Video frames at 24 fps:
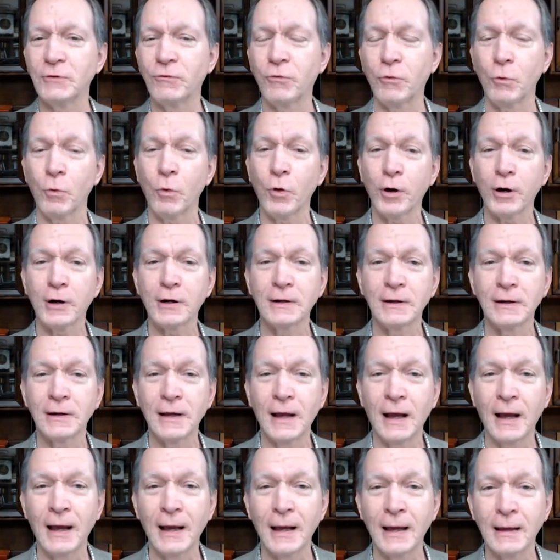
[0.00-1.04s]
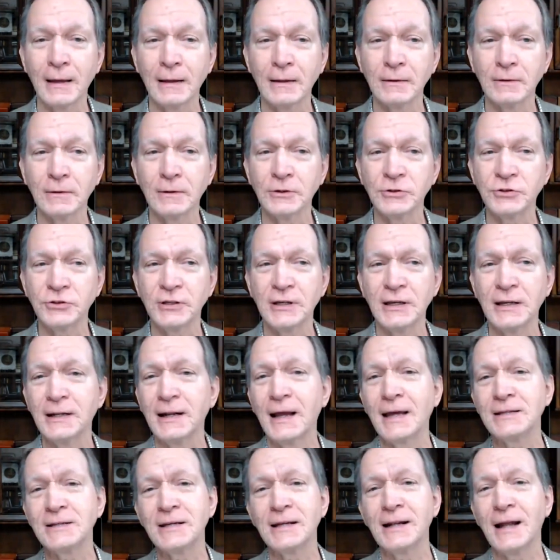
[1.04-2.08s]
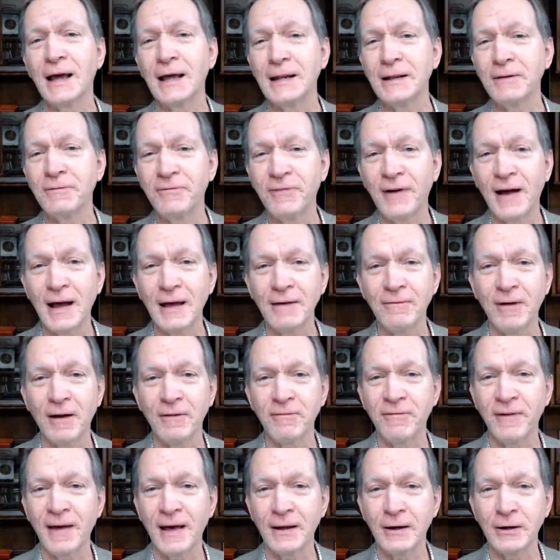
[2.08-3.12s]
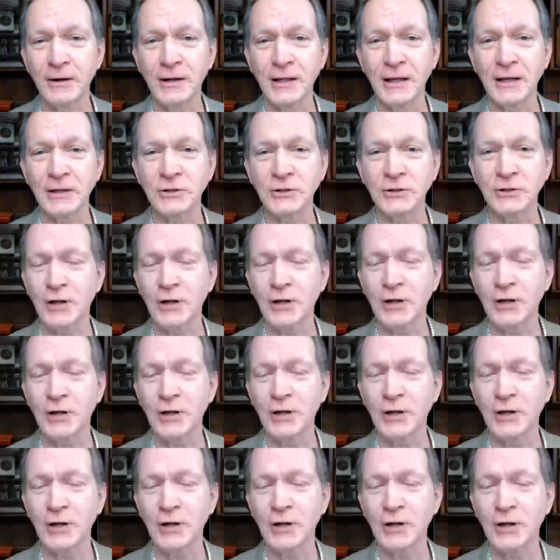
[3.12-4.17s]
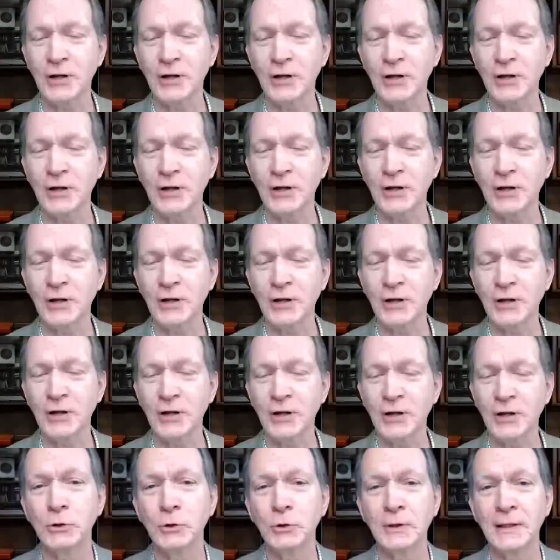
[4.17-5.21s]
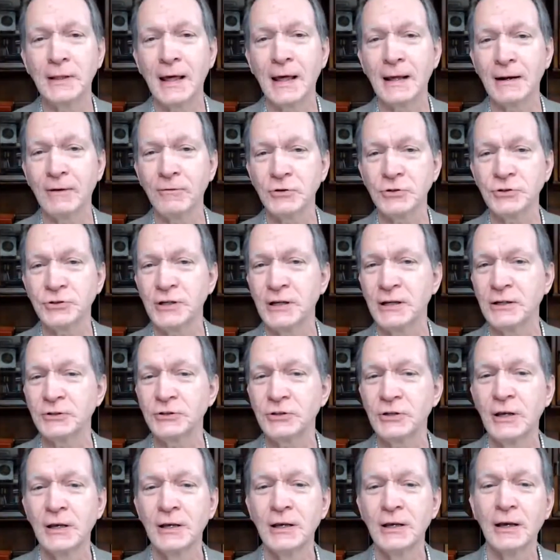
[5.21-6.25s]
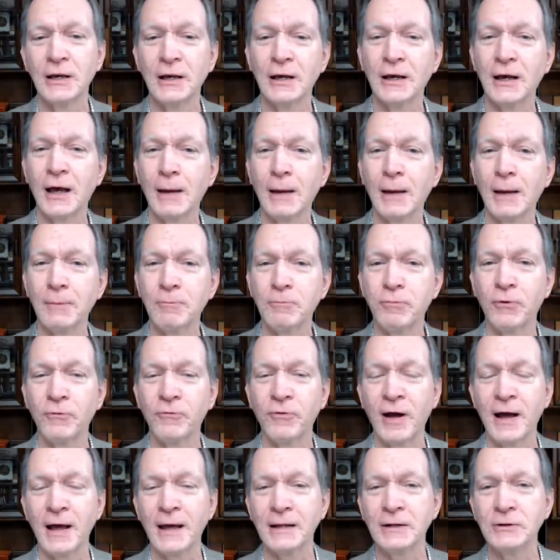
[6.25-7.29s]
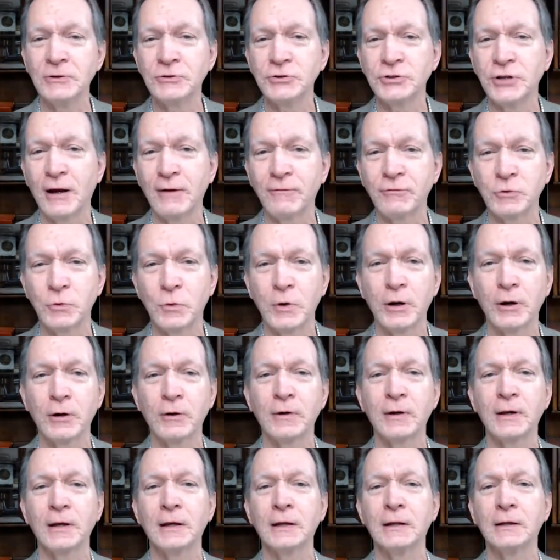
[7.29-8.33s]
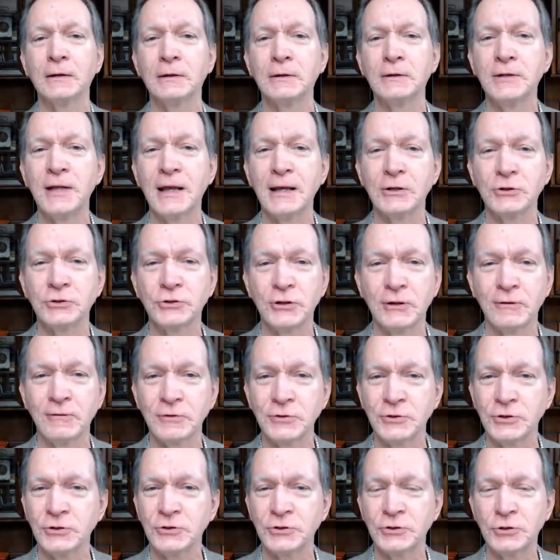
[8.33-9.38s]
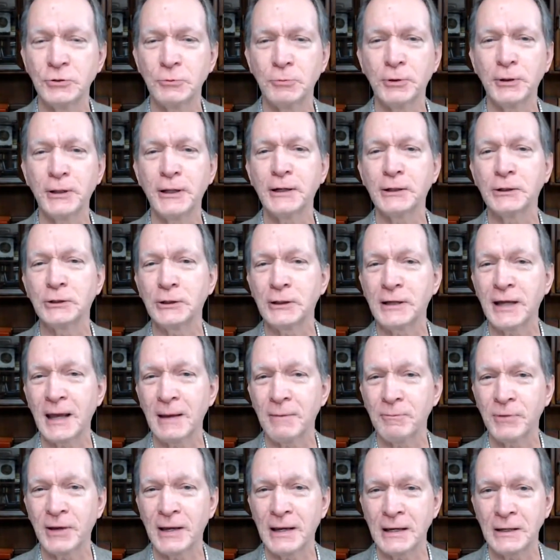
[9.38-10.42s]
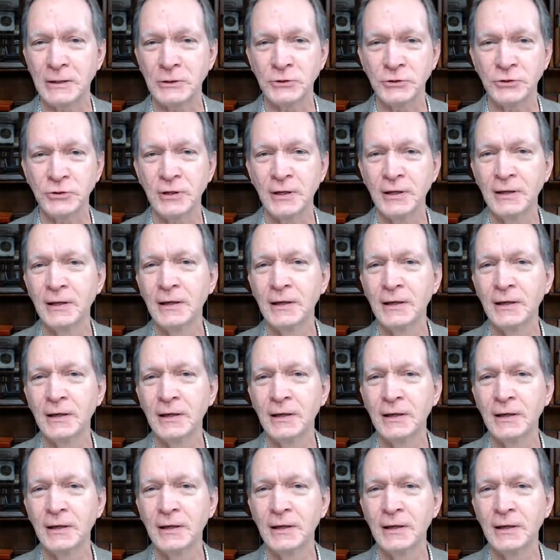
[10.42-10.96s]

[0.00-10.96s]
Let's see, for work, in 1995, I founded a software company, and I've been doing that ever since. I provide software and data services to political campaigns.